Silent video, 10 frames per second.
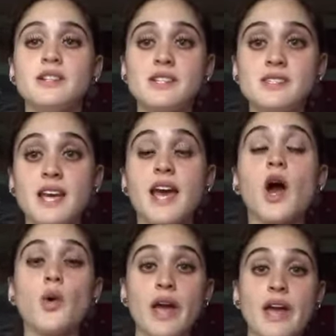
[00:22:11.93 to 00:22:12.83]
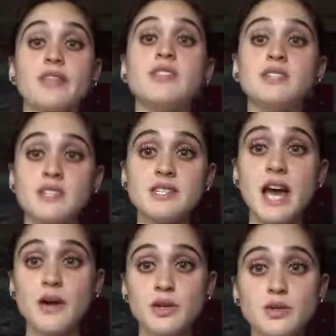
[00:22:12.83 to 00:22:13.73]
to say, okay, this is
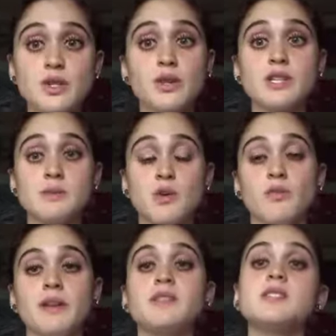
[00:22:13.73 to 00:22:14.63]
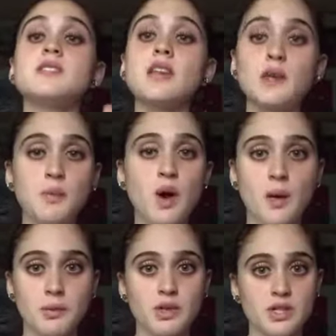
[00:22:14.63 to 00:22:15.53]
how you do this movement. This is how you
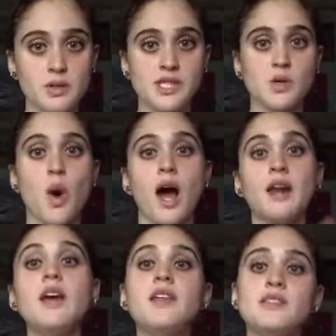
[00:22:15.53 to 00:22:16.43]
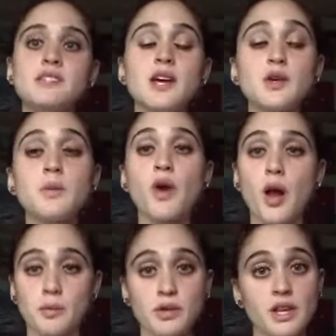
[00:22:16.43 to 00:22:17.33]
properly do a squat. This is how you
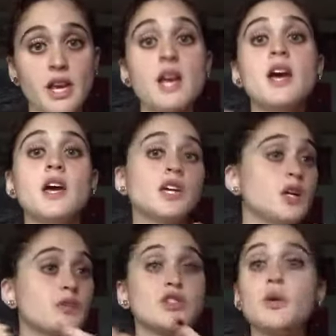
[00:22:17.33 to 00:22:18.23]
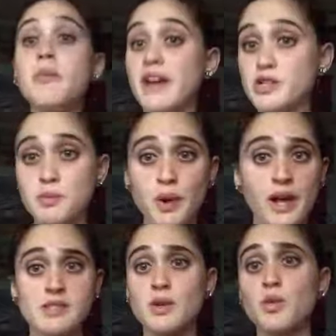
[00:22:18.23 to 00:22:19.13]
properly, you know, do a bench
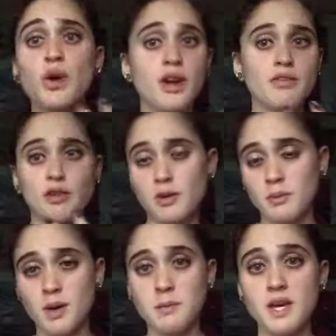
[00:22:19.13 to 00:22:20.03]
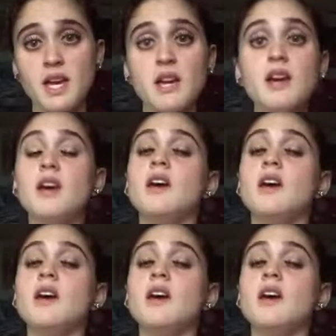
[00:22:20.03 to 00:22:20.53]
press or whatever it may be.